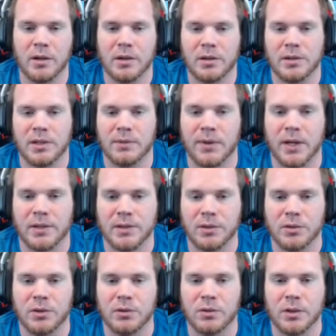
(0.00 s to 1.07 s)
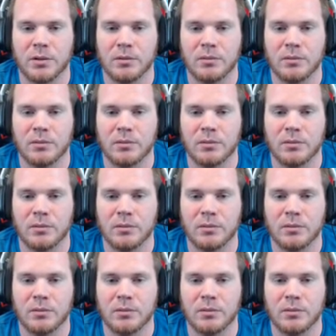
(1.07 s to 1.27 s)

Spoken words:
See if I can still do it.